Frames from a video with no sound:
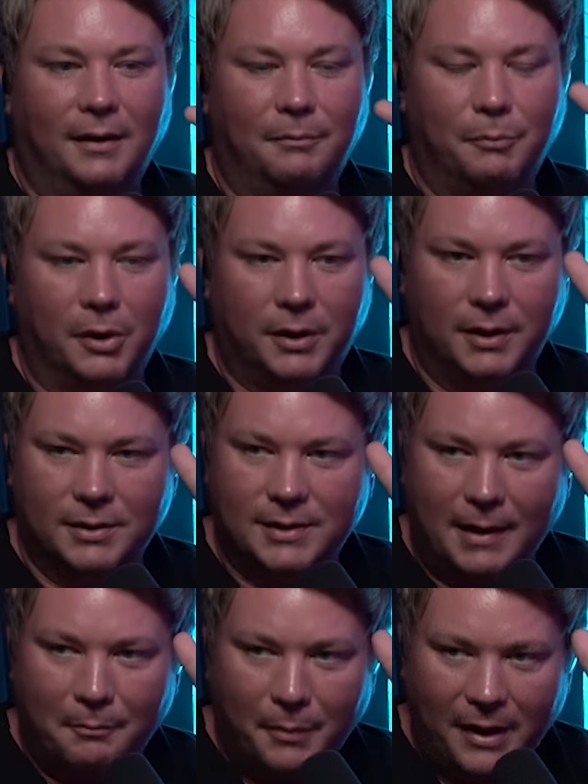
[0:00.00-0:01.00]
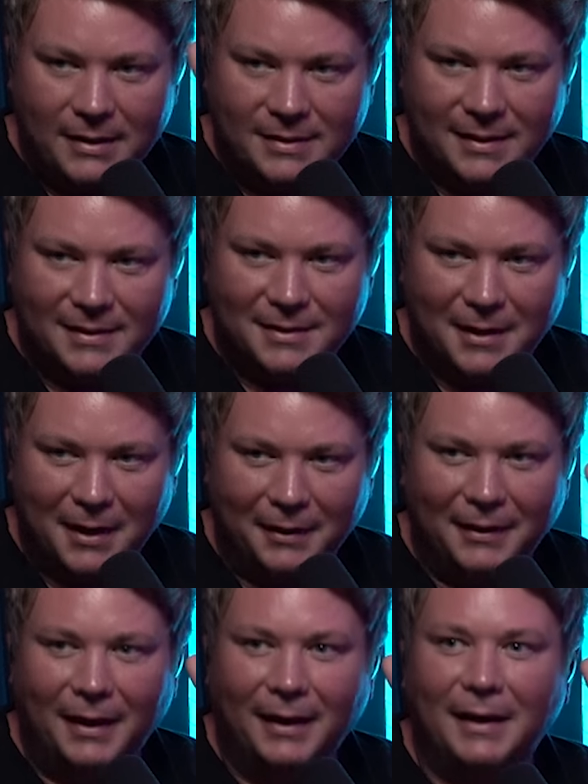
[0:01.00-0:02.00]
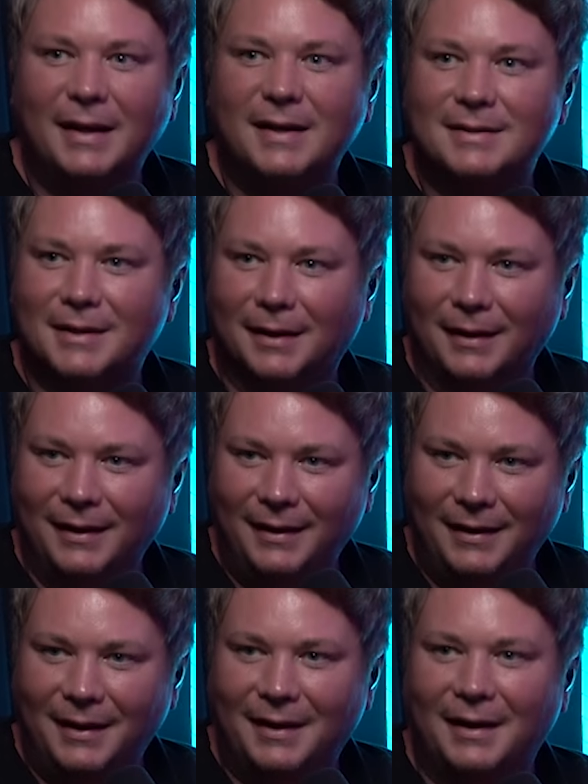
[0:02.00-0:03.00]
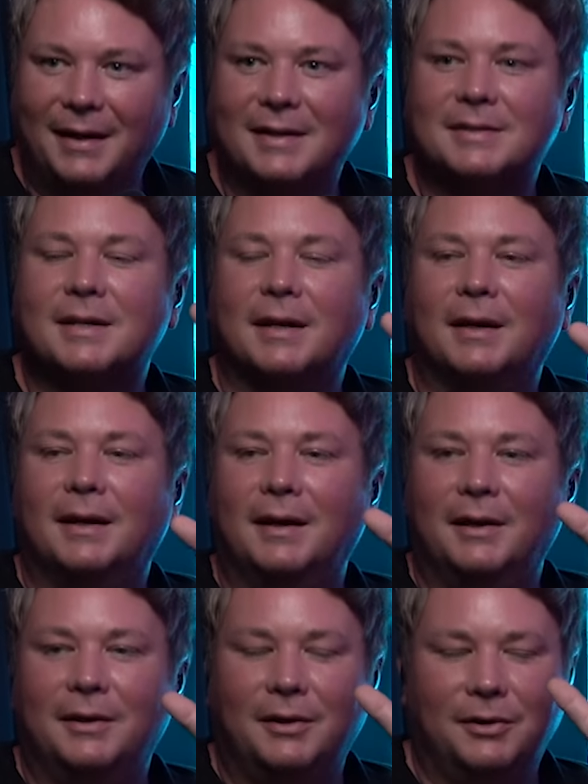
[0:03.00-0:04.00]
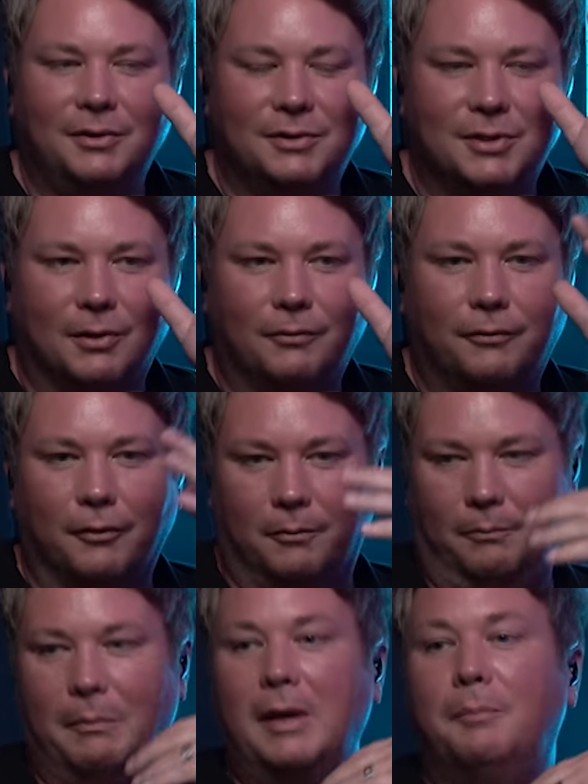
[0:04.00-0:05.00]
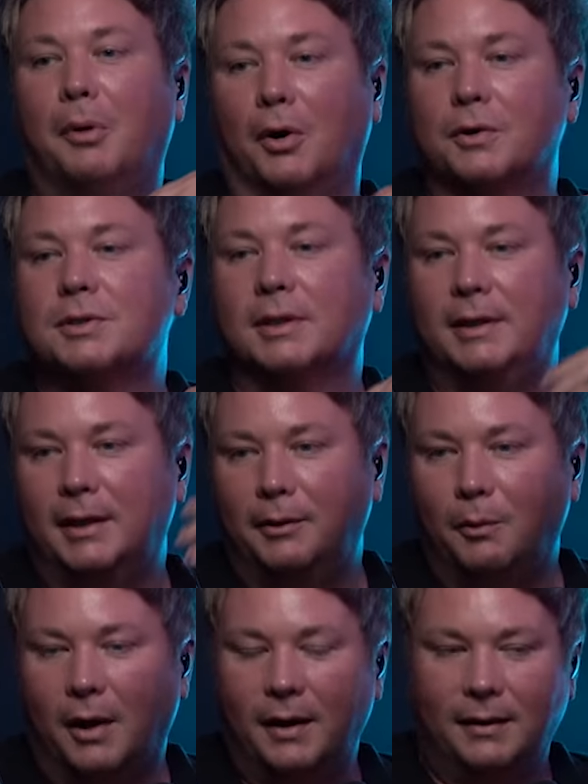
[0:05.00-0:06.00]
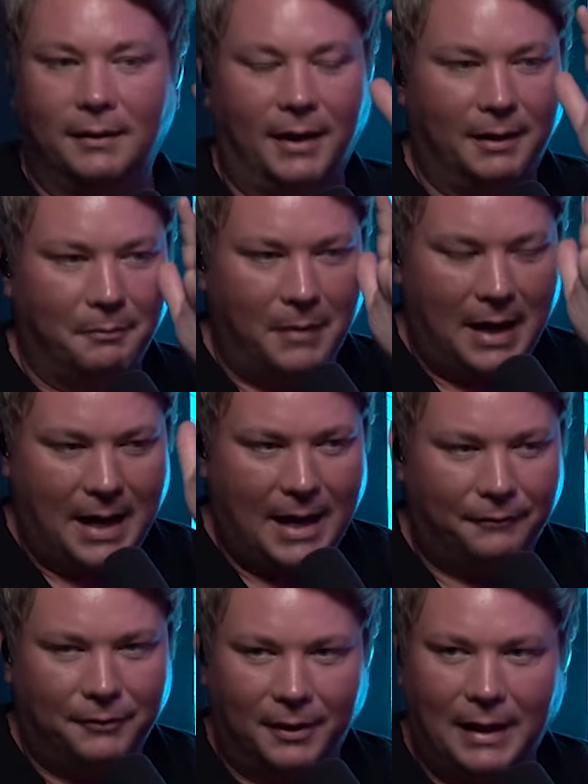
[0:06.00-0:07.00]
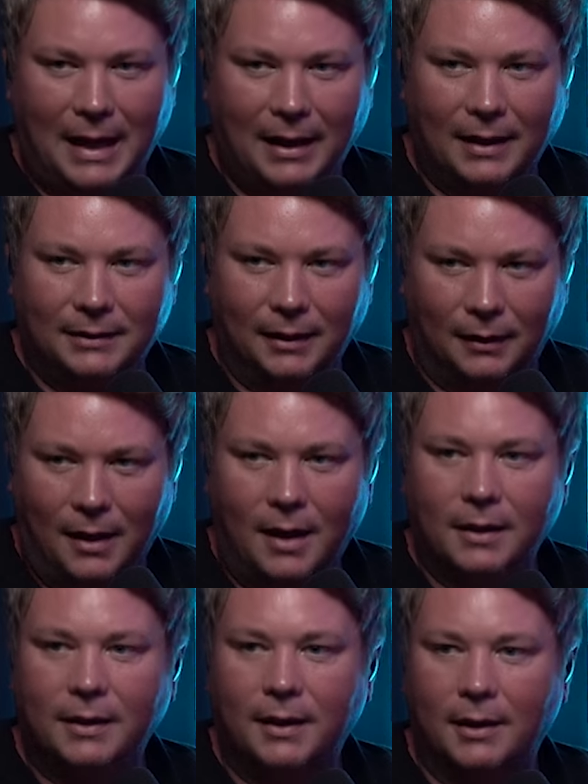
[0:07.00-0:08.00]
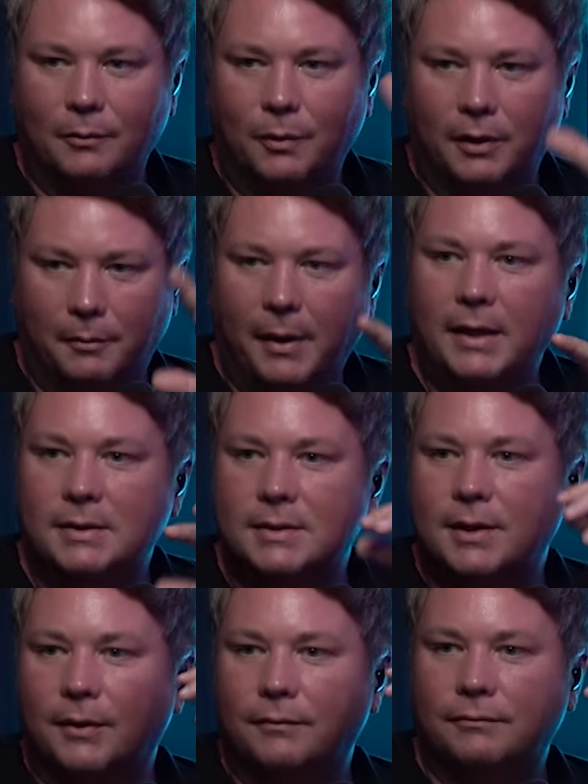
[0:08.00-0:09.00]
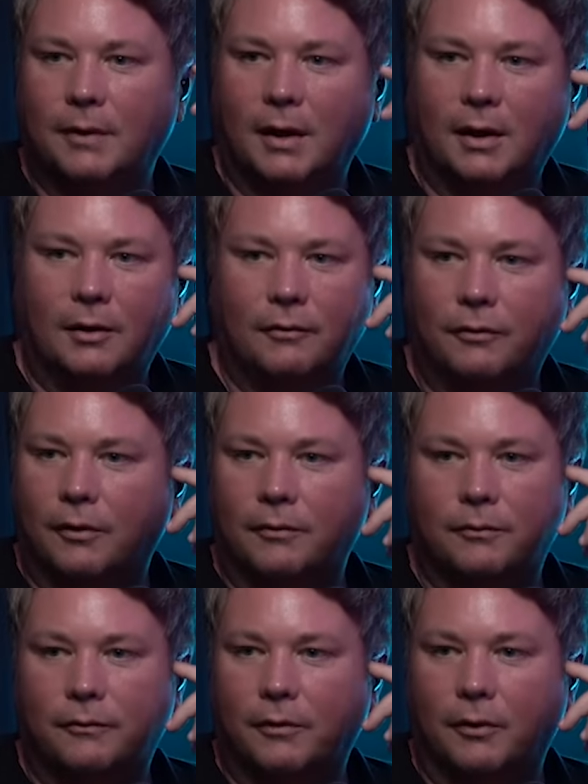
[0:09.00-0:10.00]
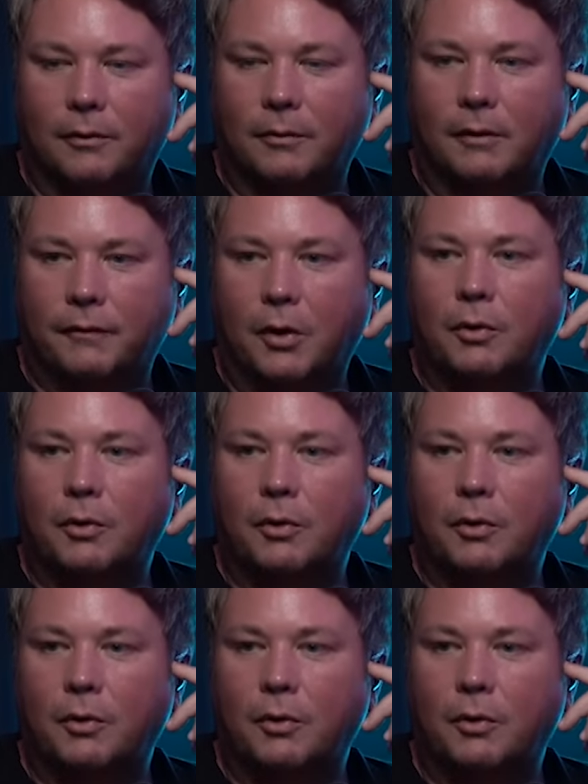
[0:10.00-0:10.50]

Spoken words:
because that bass is cutting and it is clean and it is. So, for me personally, anyway, like I like to lock in with the bass tone. For a vocal.